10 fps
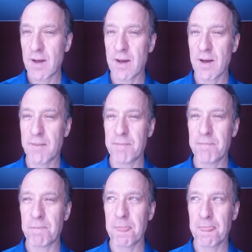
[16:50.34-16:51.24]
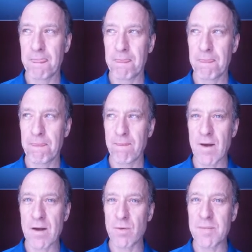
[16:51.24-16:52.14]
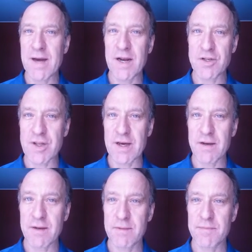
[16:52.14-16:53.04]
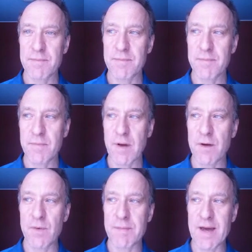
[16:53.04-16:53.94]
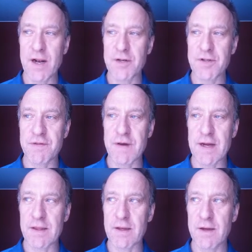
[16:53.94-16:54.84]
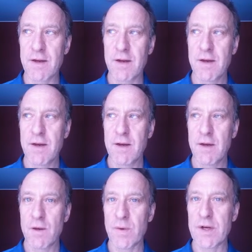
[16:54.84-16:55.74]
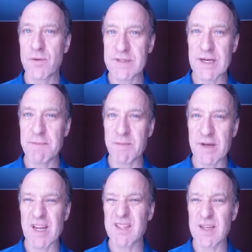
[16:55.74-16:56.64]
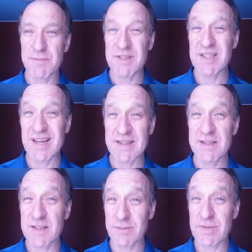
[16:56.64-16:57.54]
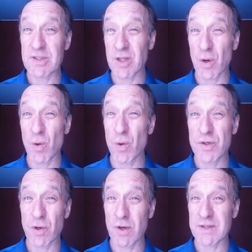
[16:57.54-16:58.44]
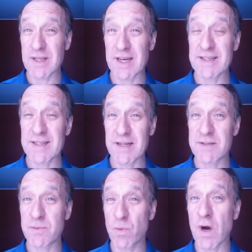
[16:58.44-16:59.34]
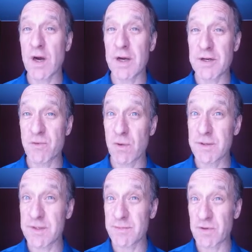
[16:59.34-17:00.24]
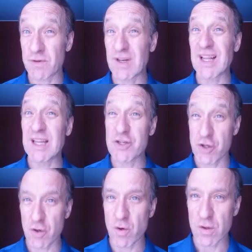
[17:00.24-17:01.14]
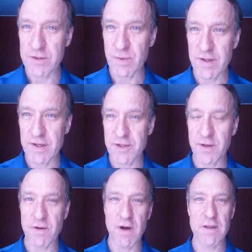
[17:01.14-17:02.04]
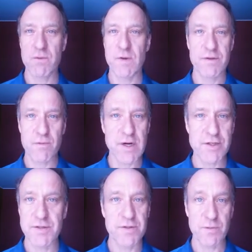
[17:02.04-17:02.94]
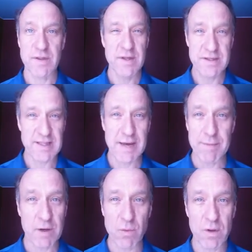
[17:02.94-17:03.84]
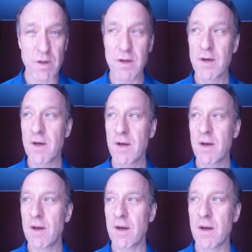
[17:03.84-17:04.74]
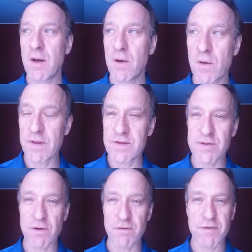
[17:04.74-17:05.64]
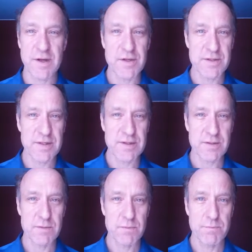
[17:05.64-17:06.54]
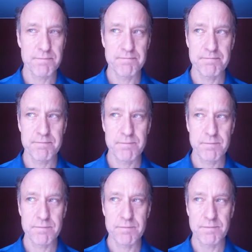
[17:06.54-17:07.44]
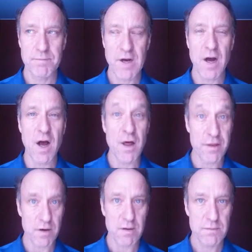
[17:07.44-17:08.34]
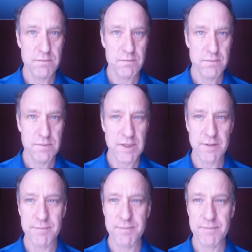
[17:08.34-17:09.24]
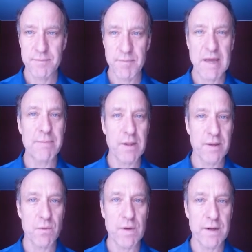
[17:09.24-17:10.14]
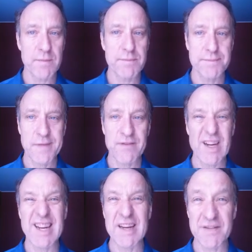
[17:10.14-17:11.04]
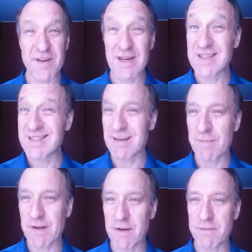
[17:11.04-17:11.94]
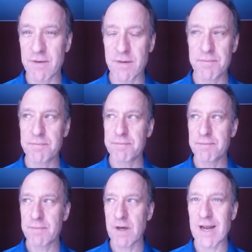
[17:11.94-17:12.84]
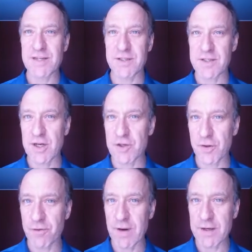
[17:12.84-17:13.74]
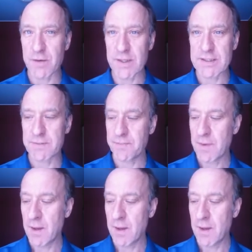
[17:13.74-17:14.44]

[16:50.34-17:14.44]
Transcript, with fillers: Um, how do we manage that? How do we manage the fact that we do seem to be, in some sense, in some slow tortoise like sense, walking towards some sort of collision course with each other, either with the Russians or with the Islamic world, uh, this sort of thing, just this other type people that we have identified as something of a, an existential threat to us.